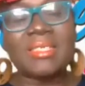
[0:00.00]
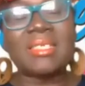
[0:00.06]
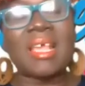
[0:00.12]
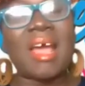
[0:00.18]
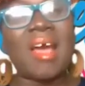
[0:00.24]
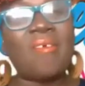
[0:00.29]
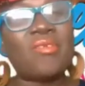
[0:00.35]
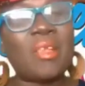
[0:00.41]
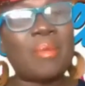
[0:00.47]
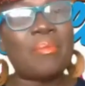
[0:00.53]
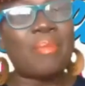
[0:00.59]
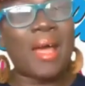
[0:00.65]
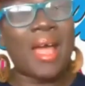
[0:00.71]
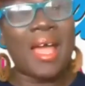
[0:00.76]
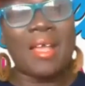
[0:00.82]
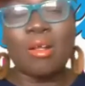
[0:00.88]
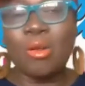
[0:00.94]
they have to
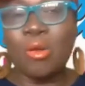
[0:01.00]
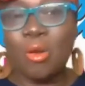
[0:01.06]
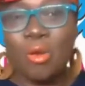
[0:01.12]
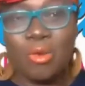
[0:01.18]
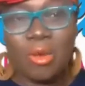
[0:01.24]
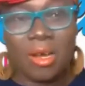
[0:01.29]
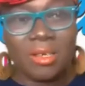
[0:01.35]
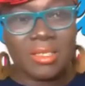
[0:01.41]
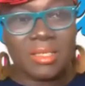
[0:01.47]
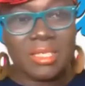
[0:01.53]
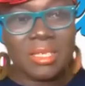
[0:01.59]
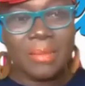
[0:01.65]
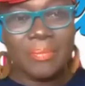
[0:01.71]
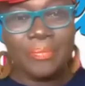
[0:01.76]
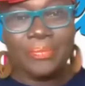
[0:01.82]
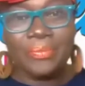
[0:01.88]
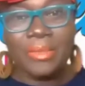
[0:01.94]
buy Clorox
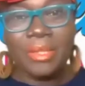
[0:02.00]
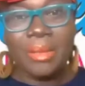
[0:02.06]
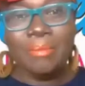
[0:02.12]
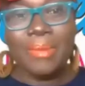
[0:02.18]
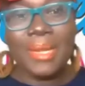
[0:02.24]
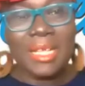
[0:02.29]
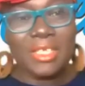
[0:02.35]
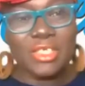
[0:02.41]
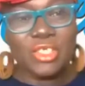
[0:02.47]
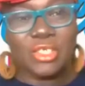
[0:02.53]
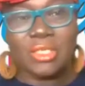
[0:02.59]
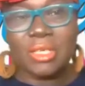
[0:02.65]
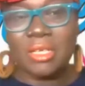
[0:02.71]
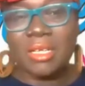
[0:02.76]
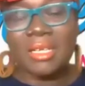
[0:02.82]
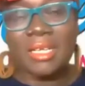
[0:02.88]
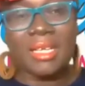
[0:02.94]
bleach to
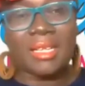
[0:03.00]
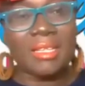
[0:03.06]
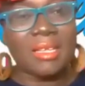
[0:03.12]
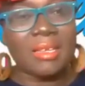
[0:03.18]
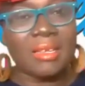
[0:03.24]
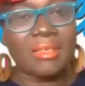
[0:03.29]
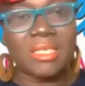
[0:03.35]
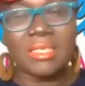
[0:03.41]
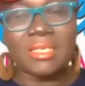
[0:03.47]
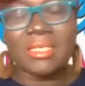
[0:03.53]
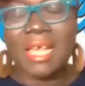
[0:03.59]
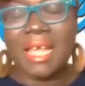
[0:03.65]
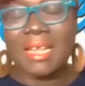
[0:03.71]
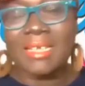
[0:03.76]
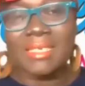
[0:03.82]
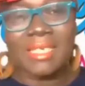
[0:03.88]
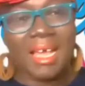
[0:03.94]
clean to
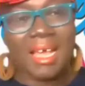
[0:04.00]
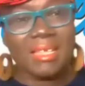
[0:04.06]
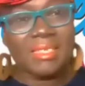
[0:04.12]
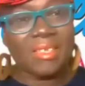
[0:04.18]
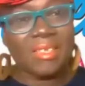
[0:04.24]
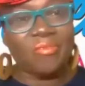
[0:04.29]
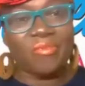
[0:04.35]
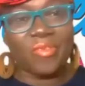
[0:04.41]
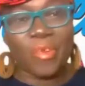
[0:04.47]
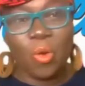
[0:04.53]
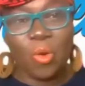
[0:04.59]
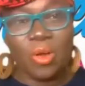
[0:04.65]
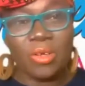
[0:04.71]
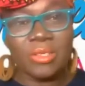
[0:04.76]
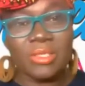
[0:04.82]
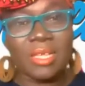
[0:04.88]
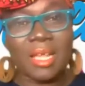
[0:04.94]
sanitize the
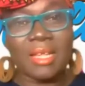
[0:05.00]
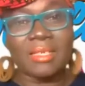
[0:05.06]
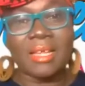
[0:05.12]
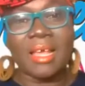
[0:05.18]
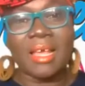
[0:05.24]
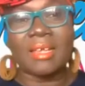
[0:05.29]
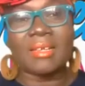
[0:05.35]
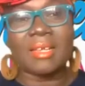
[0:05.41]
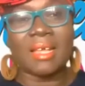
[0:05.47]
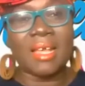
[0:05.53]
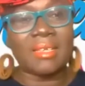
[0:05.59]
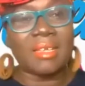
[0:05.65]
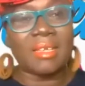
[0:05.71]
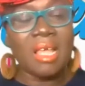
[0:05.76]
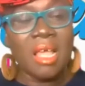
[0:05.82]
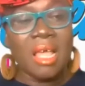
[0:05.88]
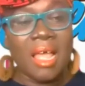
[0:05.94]
floors,
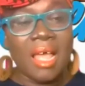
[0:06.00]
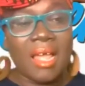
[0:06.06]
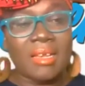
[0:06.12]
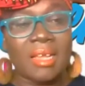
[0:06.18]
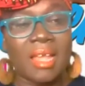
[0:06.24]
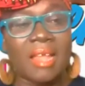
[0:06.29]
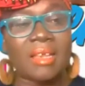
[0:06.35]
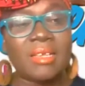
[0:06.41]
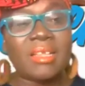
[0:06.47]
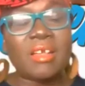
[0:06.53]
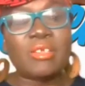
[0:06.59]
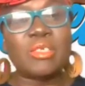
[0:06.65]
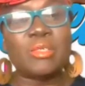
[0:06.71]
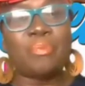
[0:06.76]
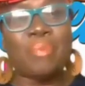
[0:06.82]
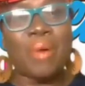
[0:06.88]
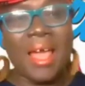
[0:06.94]
and
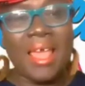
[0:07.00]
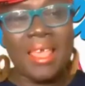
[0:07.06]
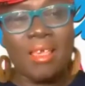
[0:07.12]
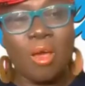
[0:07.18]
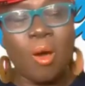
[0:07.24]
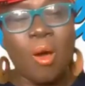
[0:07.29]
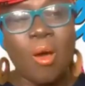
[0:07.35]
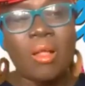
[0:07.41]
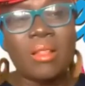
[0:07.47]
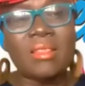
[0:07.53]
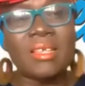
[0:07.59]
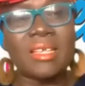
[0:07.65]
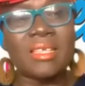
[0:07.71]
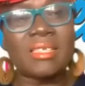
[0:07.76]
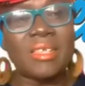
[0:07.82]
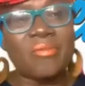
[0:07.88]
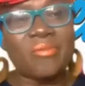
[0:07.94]
they're buying all
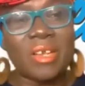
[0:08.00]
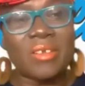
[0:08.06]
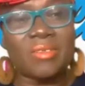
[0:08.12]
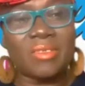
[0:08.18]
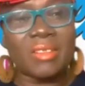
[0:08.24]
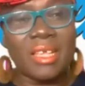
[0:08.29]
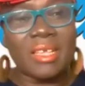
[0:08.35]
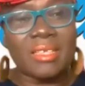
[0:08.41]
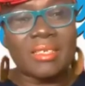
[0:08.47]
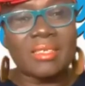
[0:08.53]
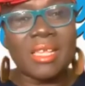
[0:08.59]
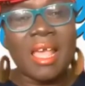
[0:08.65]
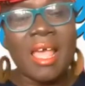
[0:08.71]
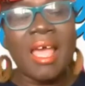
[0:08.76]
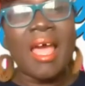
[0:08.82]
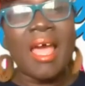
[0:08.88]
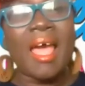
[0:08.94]
these different things,
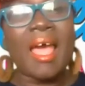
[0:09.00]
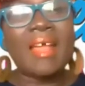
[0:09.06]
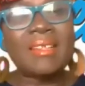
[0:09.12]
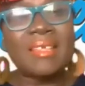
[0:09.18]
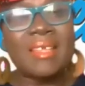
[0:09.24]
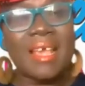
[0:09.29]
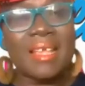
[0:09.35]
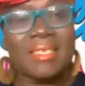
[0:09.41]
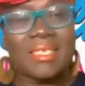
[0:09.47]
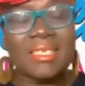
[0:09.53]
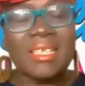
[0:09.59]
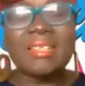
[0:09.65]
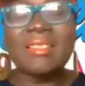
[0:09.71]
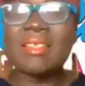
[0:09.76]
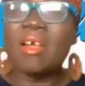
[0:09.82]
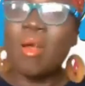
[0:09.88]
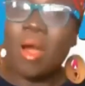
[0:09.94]
and yet
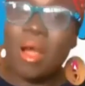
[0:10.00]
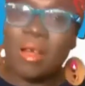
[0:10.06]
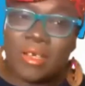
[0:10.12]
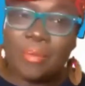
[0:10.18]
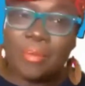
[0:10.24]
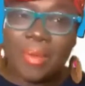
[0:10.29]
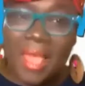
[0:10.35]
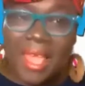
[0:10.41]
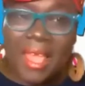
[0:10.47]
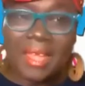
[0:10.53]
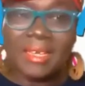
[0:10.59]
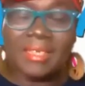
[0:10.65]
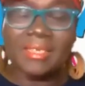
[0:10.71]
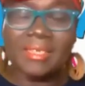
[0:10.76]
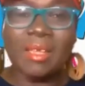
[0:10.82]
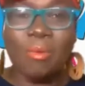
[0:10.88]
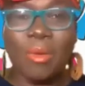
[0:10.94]
still they're underpaid.
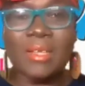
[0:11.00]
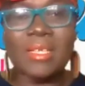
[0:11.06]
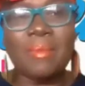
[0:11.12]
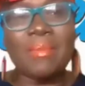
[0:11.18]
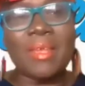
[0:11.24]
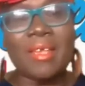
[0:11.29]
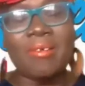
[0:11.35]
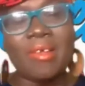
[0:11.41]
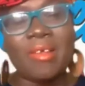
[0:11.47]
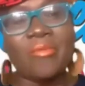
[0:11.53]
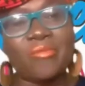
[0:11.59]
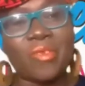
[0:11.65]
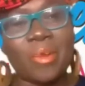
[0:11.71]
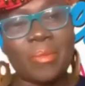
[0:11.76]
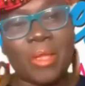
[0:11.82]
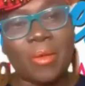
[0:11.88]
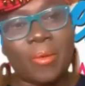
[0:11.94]
Is that what I'm hearing
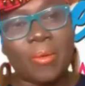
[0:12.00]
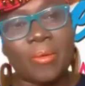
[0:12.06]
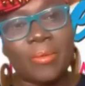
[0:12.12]
from you?